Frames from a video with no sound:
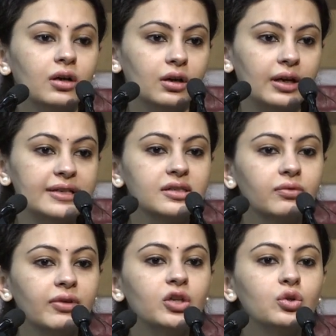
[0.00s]
uh, as
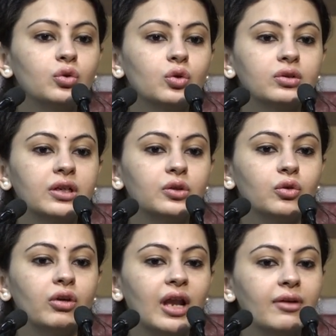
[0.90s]
and when you grow that
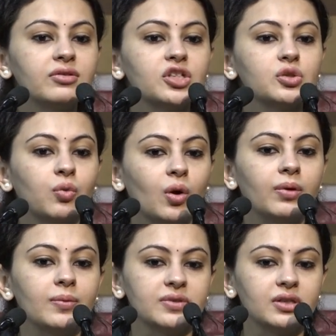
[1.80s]
you will have such
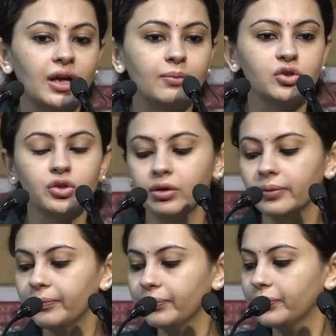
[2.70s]
problems i'm sure
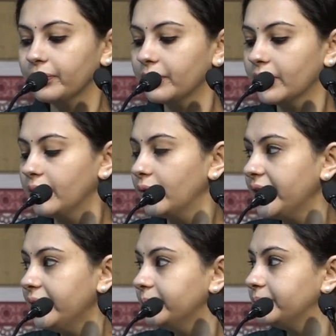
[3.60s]
okay